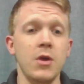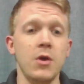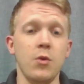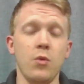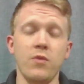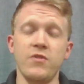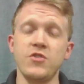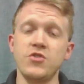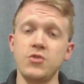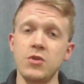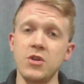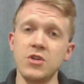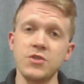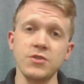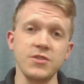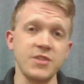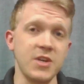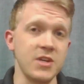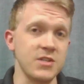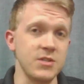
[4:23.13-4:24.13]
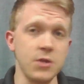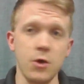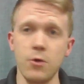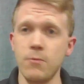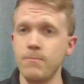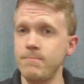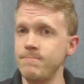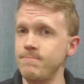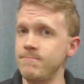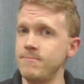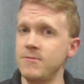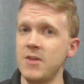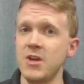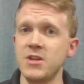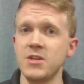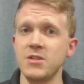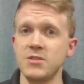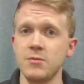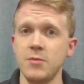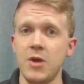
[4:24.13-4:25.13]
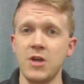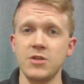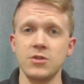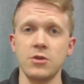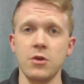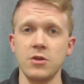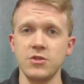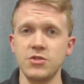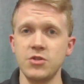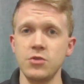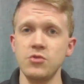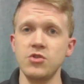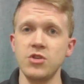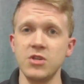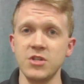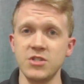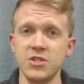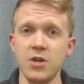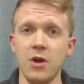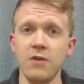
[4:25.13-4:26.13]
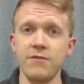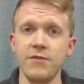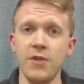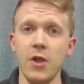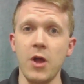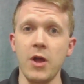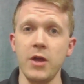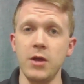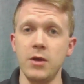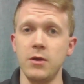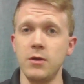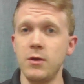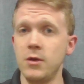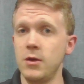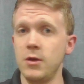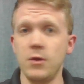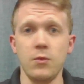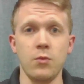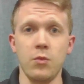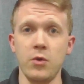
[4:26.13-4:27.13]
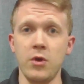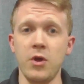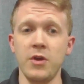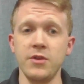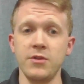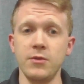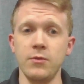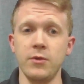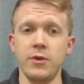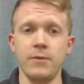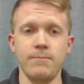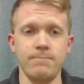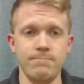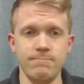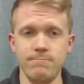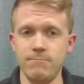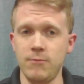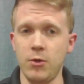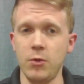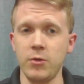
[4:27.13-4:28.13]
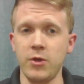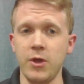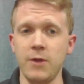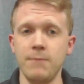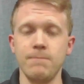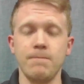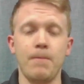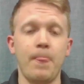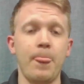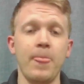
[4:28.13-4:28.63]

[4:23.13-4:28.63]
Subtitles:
Well, the judicial says, nope, that doesn't match the Constitution. It's not flying. We're not doing it. Okay.